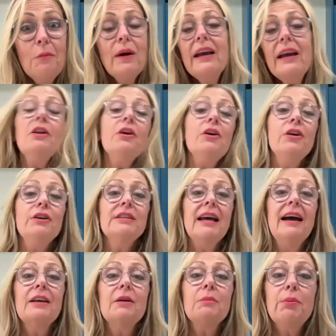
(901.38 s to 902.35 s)
And we learned
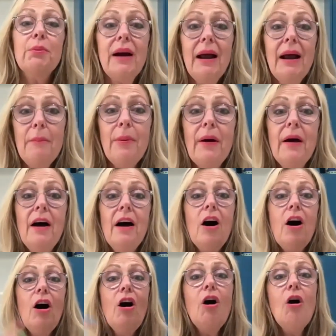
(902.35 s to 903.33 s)
how to prep
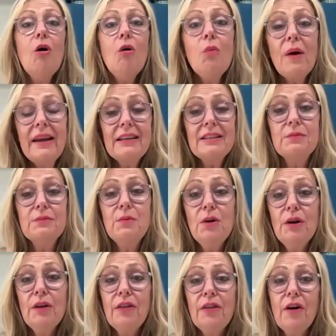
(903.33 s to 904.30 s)
a whole week's
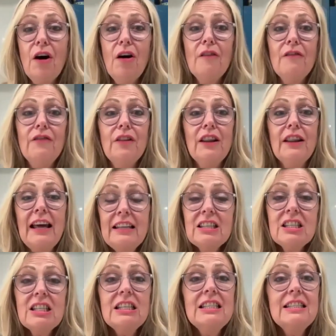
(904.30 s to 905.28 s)
worth of
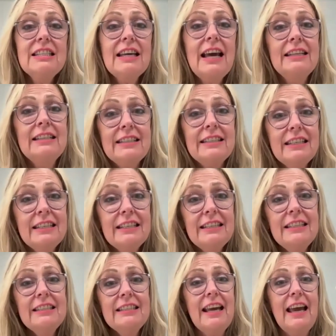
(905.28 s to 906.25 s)
lunches and
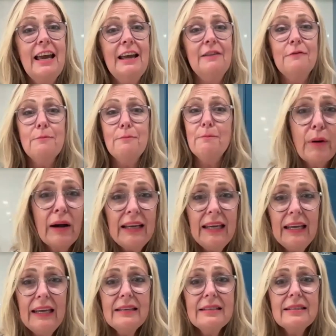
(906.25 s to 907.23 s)
dinners and
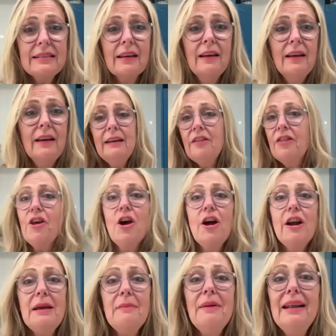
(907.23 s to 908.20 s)
brekkies in
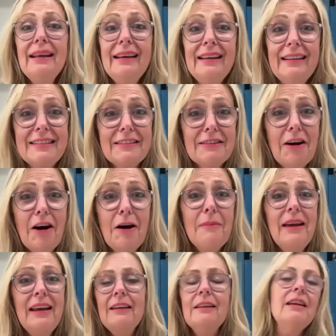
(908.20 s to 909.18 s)
30 minutes.
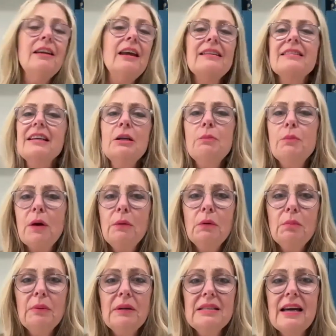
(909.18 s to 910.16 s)
I mean, it's going to
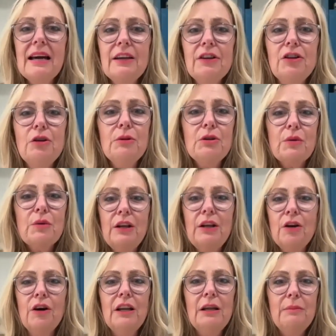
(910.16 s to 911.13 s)
probably take you
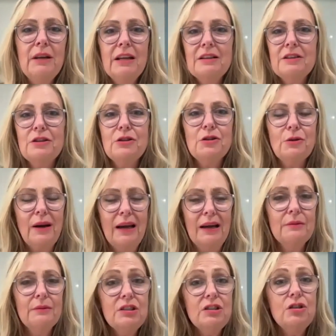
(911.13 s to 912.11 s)
between 90 minutes and 2
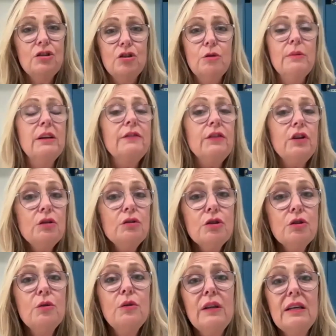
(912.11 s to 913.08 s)
hours to do, but if
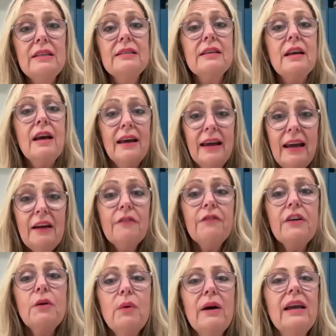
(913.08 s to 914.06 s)
you do this
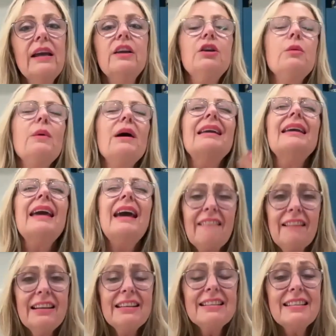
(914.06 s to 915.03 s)
every week, you are
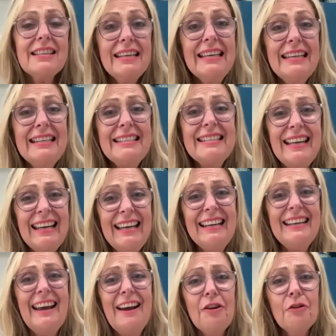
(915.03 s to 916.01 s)
guaranteed to
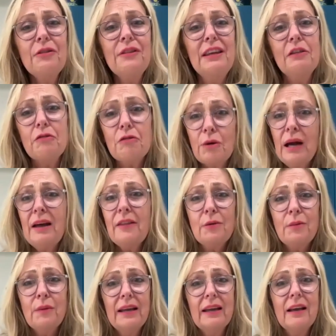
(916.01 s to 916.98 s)
eat healthy throughout
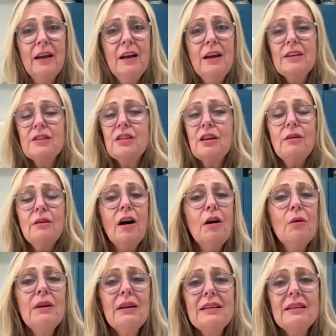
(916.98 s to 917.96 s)
the week. So
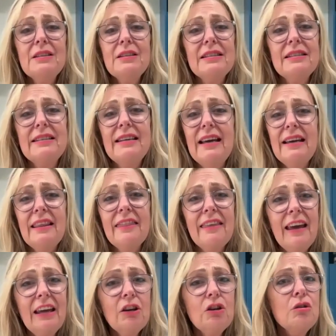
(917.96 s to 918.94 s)
I want to say
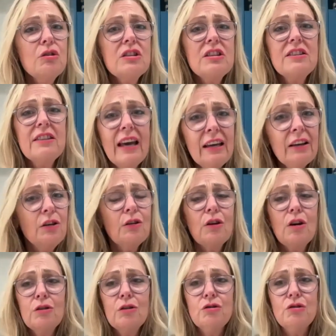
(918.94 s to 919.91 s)
thank
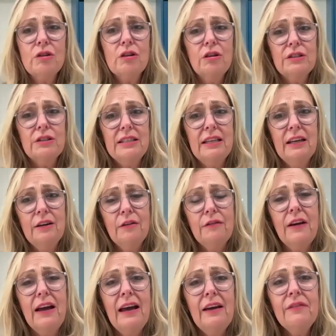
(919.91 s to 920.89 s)
you, Contra Costa
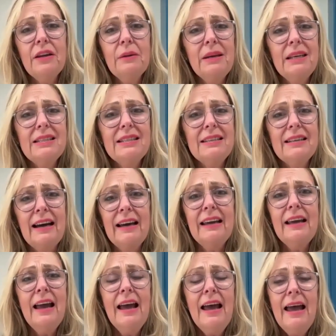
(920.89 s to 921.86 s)
Health, for having me
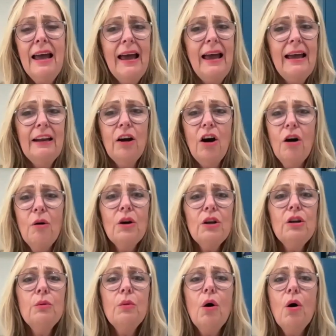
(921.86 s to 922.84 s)
today. And I
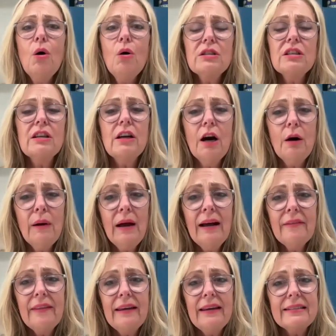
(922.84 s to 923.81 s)
want you all to go
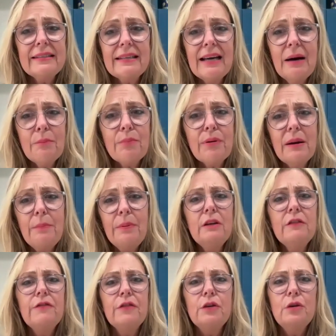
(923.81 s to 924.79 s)
out there, start
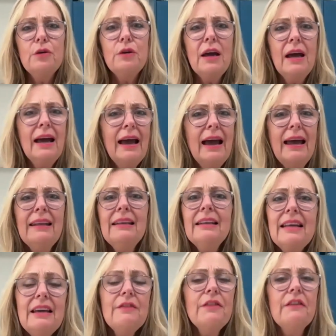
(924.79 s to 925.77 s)
prepping your food,
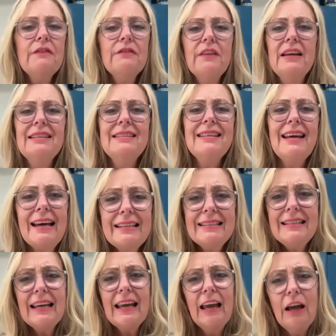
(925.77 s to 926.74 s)
and live a
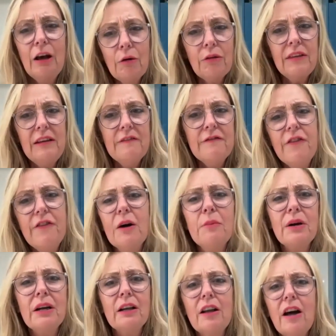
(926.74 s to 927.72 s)
fantastic, healthy,
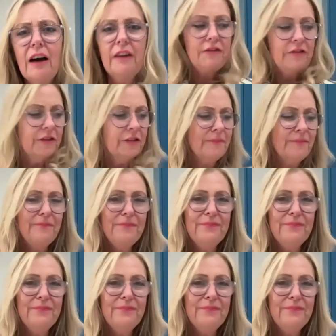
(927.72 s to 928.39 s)
vibrant life.